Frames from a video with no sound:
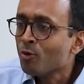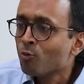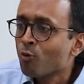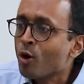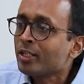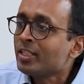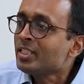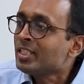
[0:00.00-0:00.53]

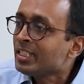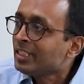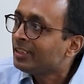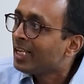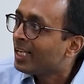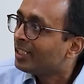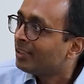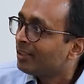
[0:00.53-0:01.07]
What is it
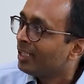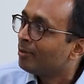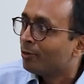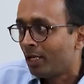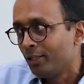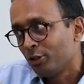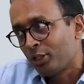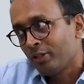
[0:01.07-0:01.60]
that, and
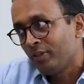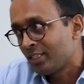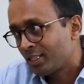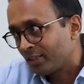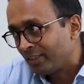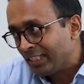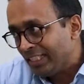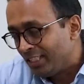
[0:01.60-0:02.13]
Ayushi, we'll
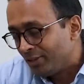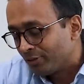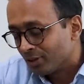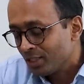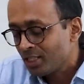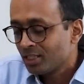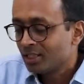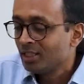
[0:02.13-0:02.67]
start with the lady
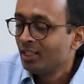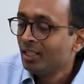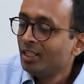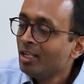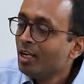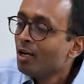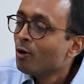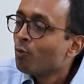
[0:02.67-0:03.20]
first.
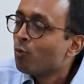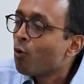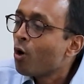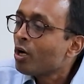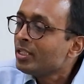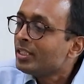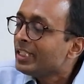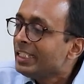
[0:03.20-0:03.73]

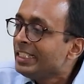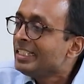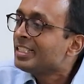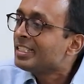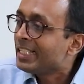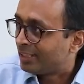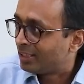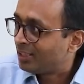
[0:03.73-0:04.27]
What
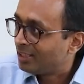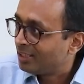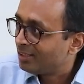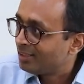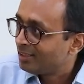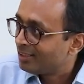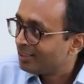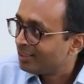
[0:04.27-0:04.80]
is it
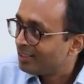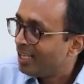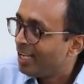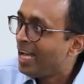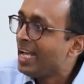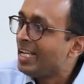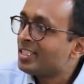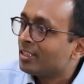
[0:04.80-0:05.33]

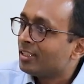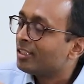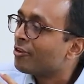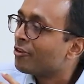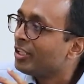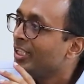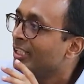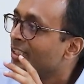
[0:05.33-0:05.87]
as a
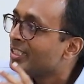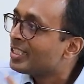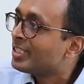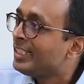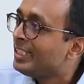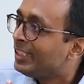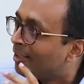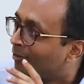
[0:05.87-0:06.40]
real
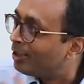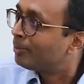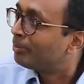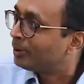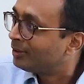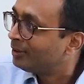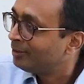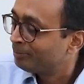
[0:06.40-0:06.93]
estate
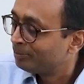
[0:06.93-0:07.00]
developer,